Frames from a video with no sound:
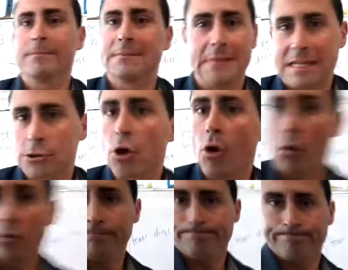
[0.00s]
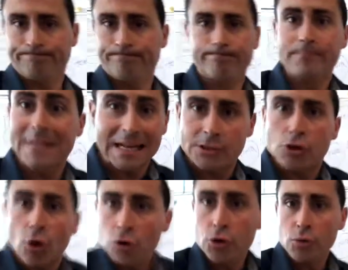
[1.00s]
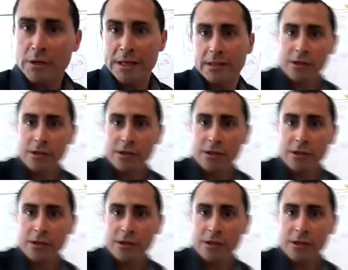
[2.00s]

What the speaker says: that's all. That's all you need